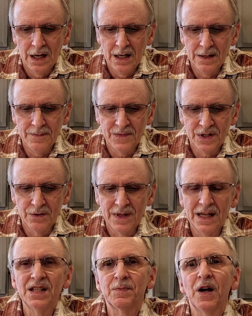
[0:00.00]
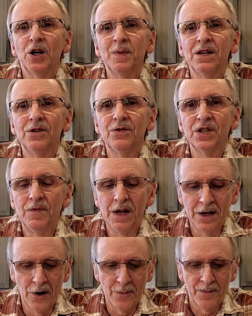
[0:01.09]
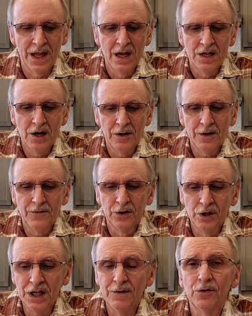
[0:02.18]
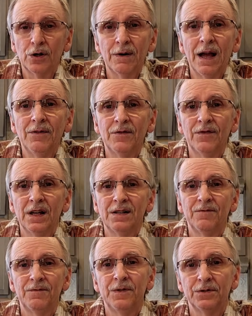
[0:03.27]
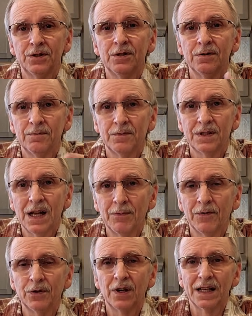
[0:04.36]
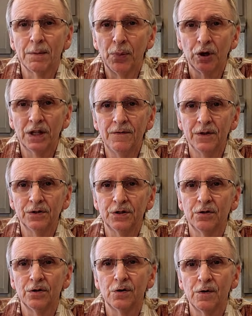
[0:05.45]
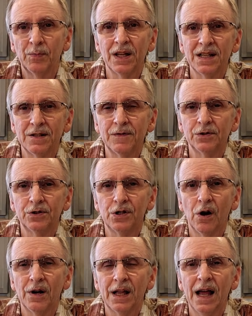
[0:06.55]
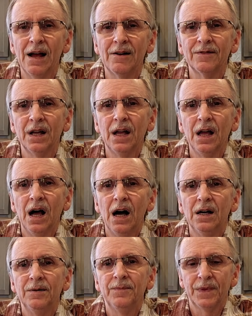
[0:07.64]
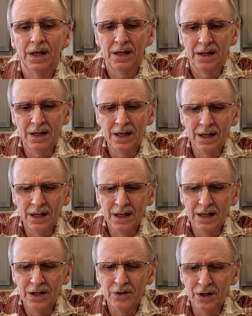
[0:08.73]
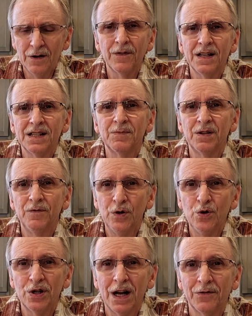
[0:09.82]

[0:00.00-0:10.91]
Uh, so that inspired me to do this video. Now, if you're looking for a gravity-fed filter type of filter, like a Berkey filter or to replace the filter you already have, um, then you're going to find some confusion